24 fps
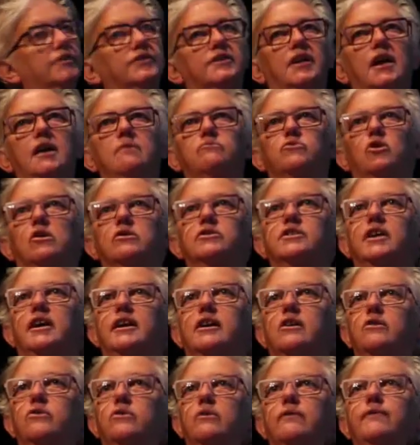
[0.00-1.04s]
It's kept on
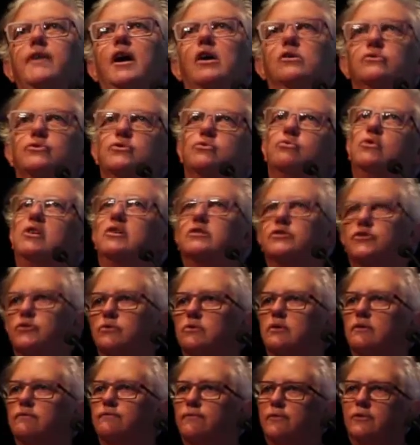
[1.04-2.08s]
taking off. Elsewhere, it
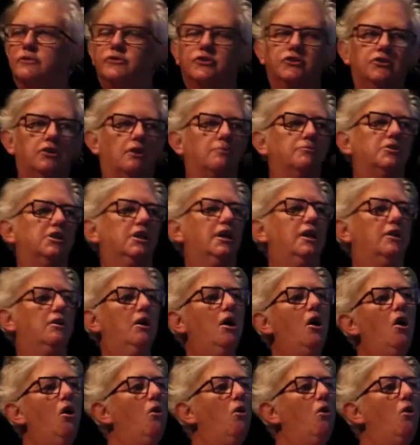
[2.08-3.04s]
sort of stopped again.